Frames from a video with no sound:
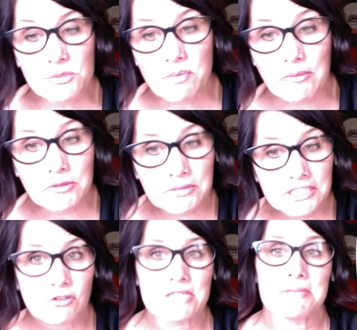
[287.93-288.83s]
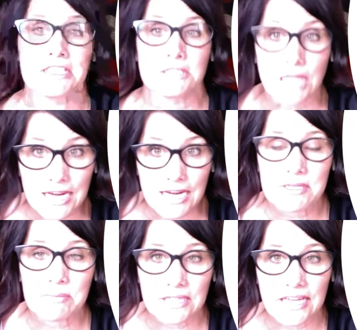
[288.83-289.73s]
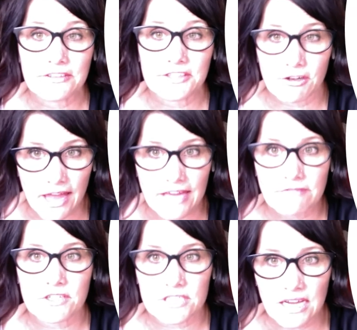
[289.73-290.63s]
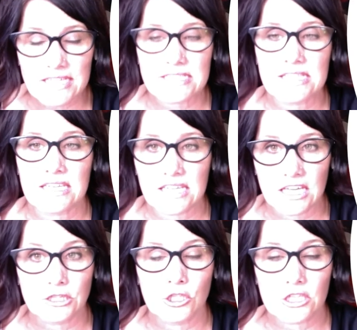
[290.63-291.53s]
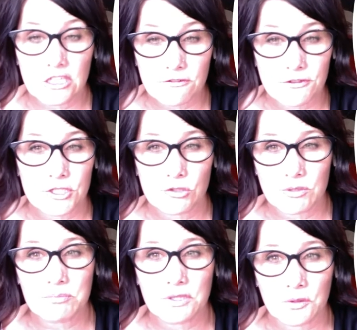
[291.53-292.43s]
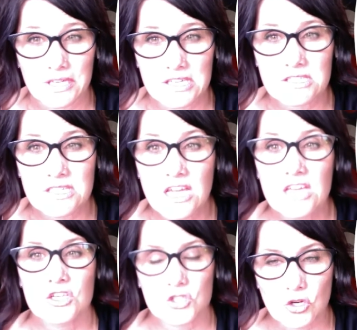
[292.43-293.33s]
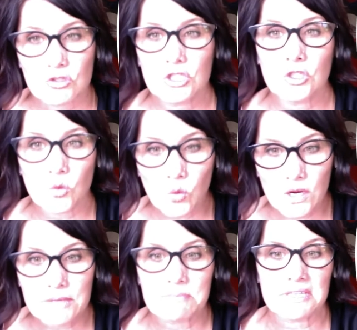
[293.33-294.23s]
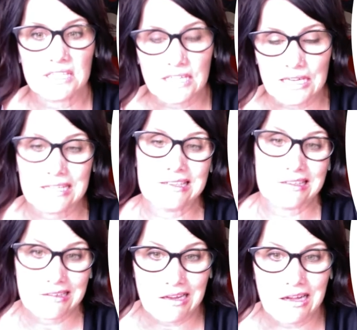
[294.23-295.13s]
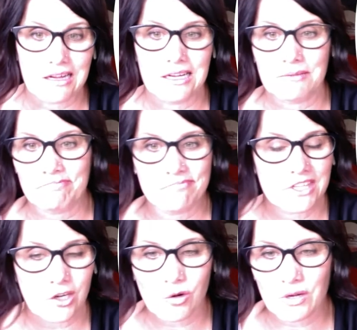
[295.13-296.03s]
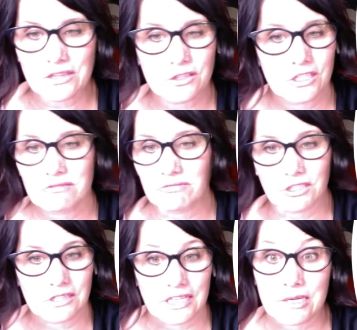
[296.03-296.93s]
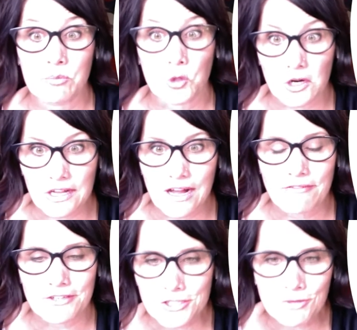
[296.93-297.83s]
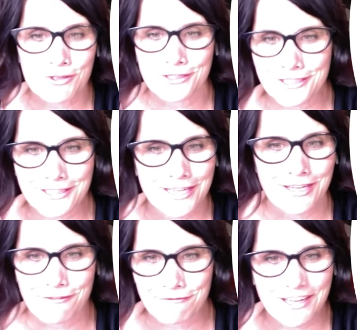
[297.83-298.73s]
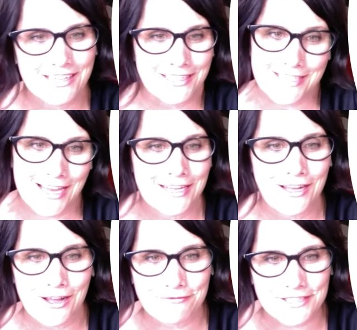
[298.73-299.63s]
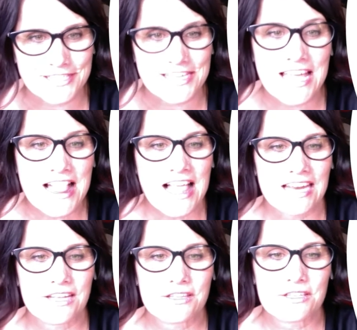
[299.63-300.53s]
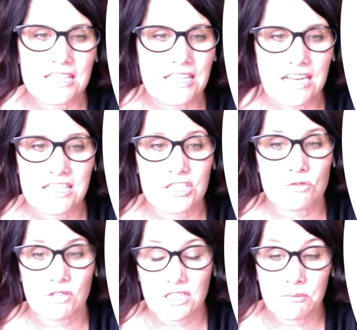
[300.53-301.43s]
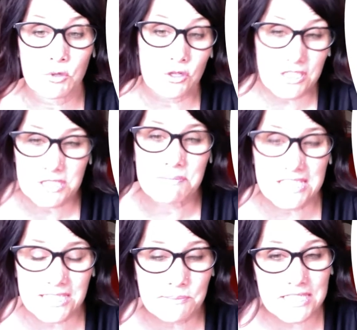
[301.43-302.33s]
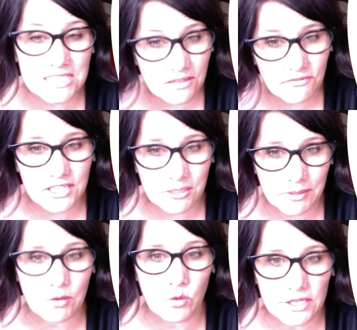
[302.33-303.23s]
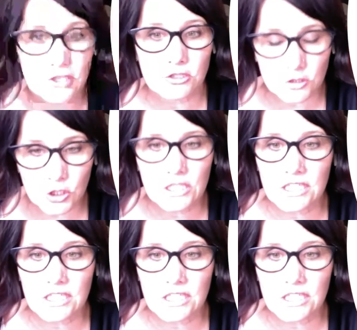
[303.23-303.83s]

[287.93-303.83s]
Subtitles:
There's probably going to be a lot of people out there advertising and looking for new employees. So you don't want to be hidden, and look like a boring office. You want to look like a fun, exciting office. Another thing that I think is really important is be specific about what you're